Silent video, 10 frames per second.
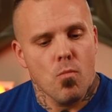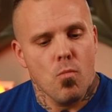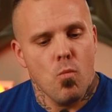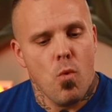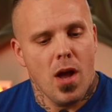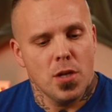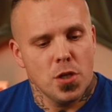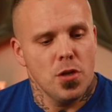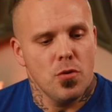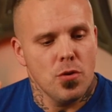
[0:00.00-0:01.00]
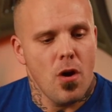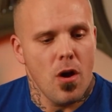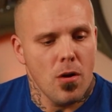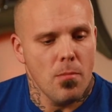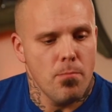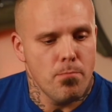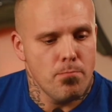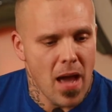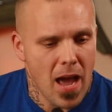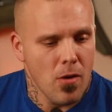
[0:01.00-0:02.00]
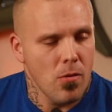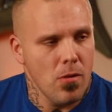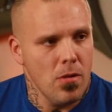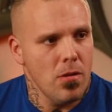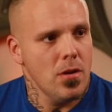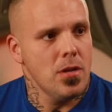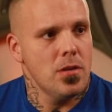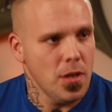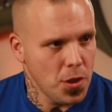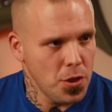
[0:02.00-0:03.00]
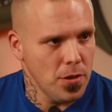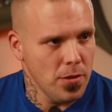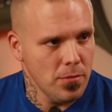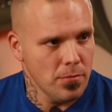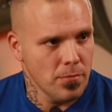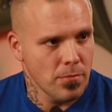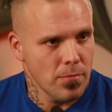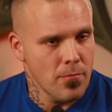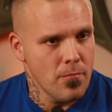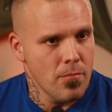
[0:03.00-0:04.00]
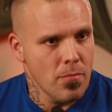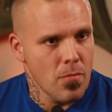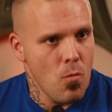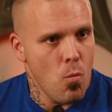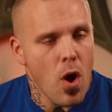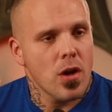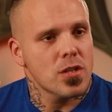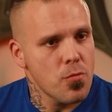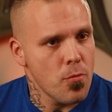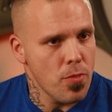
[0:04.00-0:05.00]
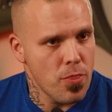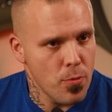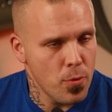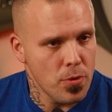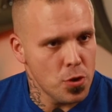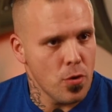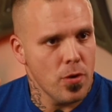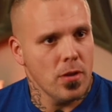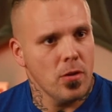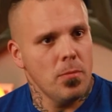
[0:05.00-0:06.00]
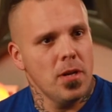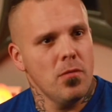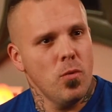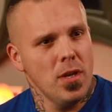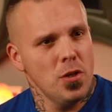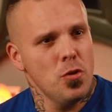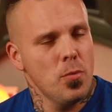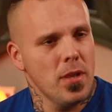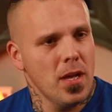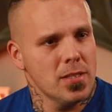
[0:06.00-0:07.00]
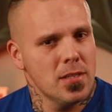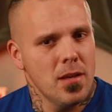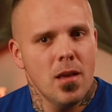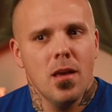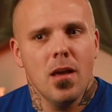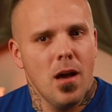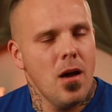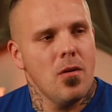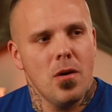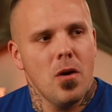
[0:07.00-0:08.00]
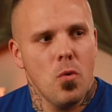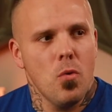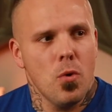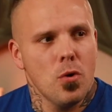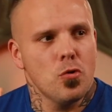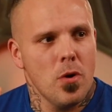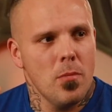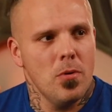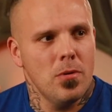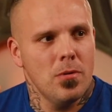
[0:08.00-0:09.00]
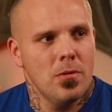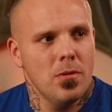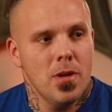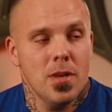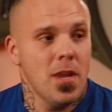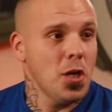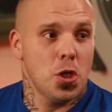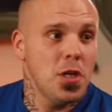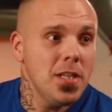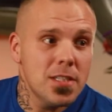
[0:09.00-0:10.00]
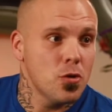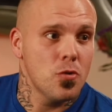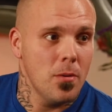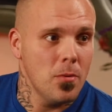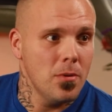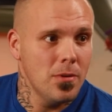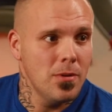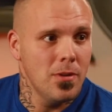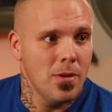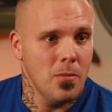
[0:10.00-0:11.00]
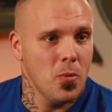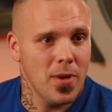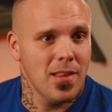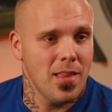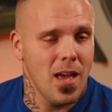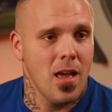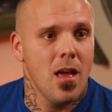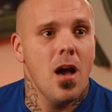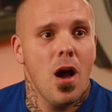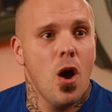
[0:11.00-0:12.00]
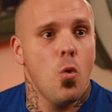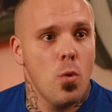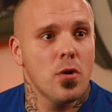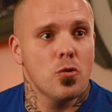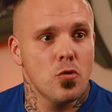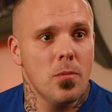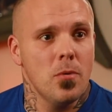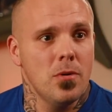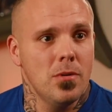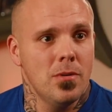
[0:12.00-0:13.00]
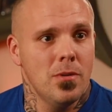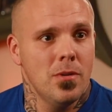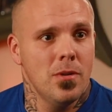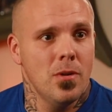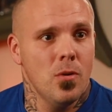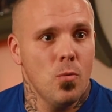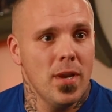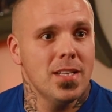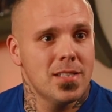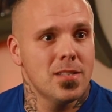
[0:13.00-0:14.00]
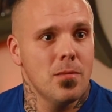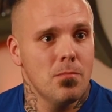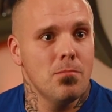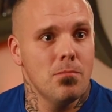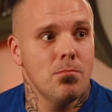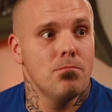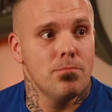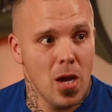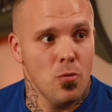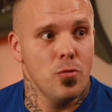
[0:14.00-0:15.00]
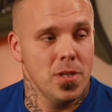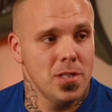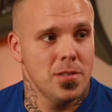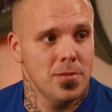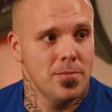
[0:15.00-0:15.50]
watching your daughter battle addiction? Walk us through the journey a little bit of when did you realize, we're in trouble. Not she's in trouble. We get that, we're in trouble. We need some boundaries.